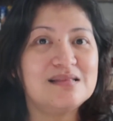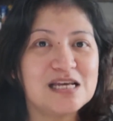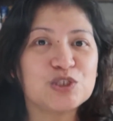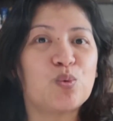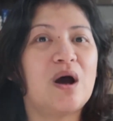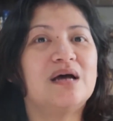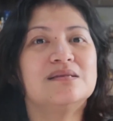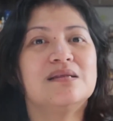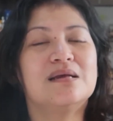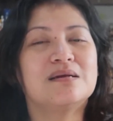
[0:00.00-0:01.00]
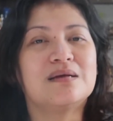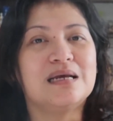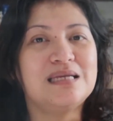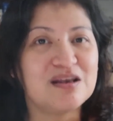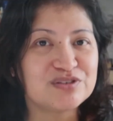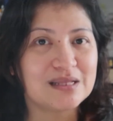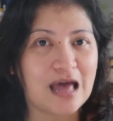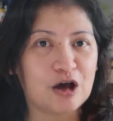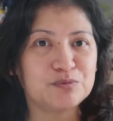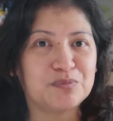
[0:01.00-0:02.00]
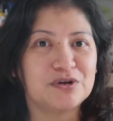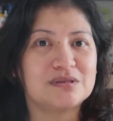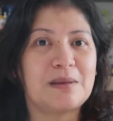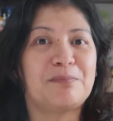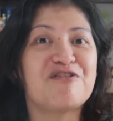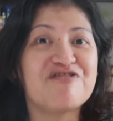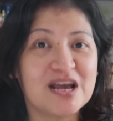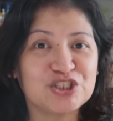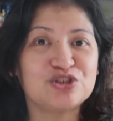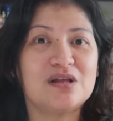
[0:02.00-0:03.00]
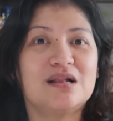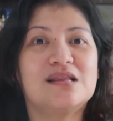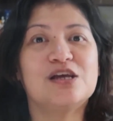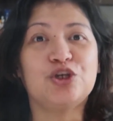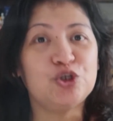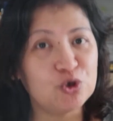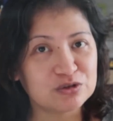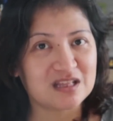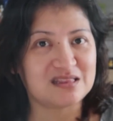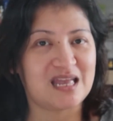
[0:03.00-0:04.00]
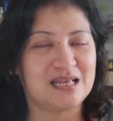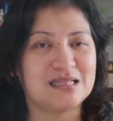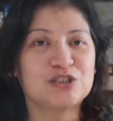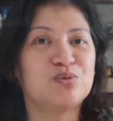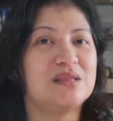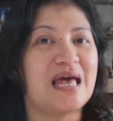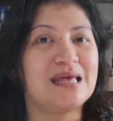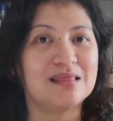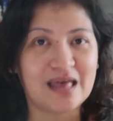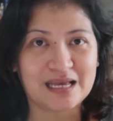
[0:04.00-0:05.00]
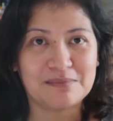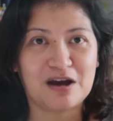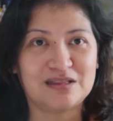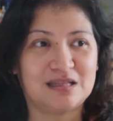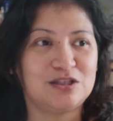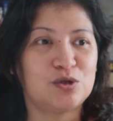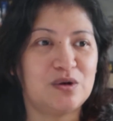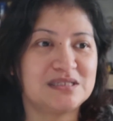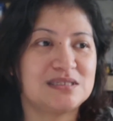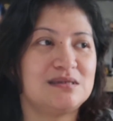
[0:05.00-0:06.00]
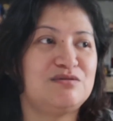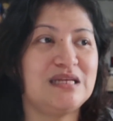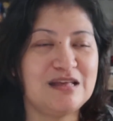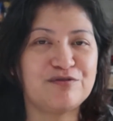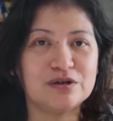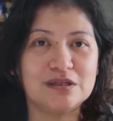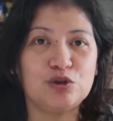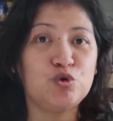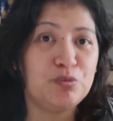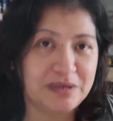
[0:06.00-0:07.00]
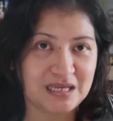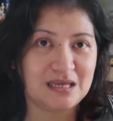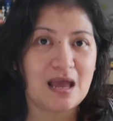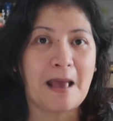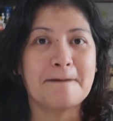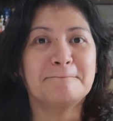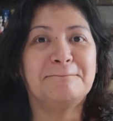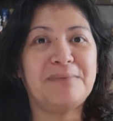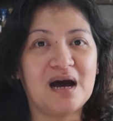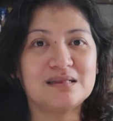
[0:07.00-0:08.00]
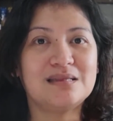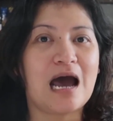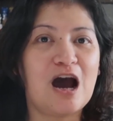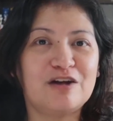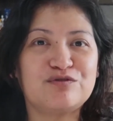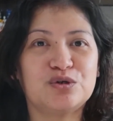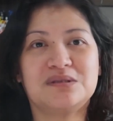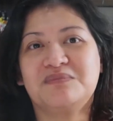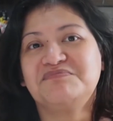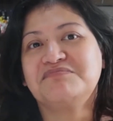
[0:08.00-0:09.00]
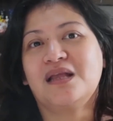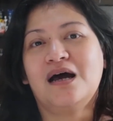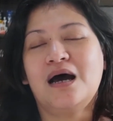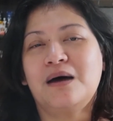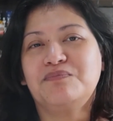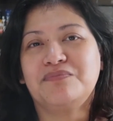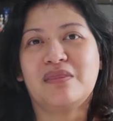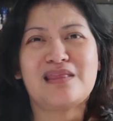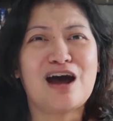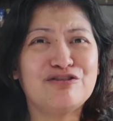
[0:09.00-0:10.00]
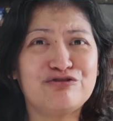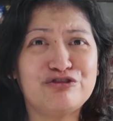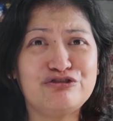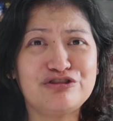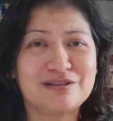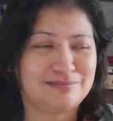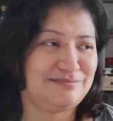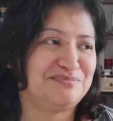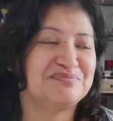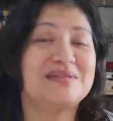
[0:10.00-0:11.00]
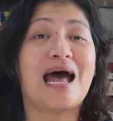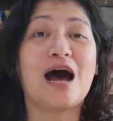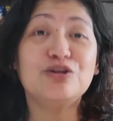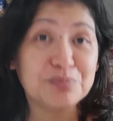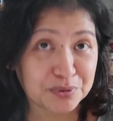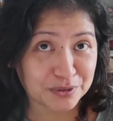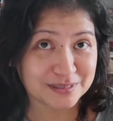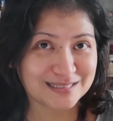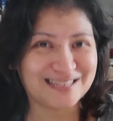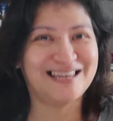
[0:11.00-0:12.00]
this one gives an output na professional yung dating. That's what I like about it. You know, it's really for the newbie, but the output, um, output, the output,